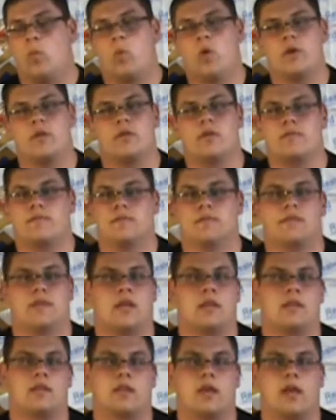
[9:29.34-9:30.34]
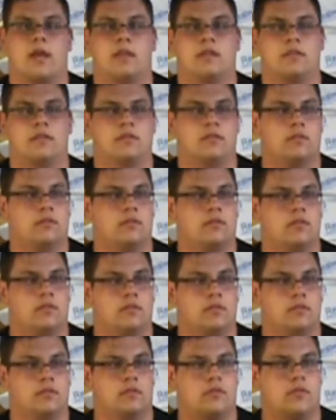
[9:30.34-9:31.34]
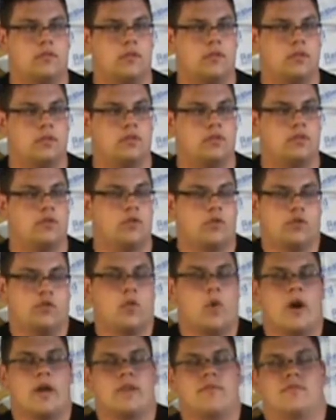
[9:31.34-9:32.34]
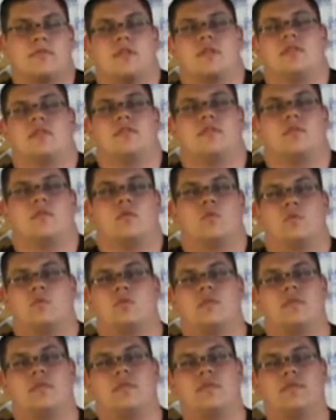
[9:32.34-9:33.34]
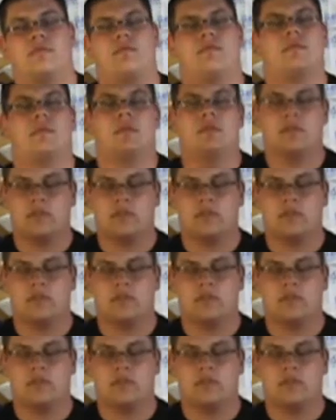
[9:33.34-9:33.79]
What do you even say to that? Do I even need to give...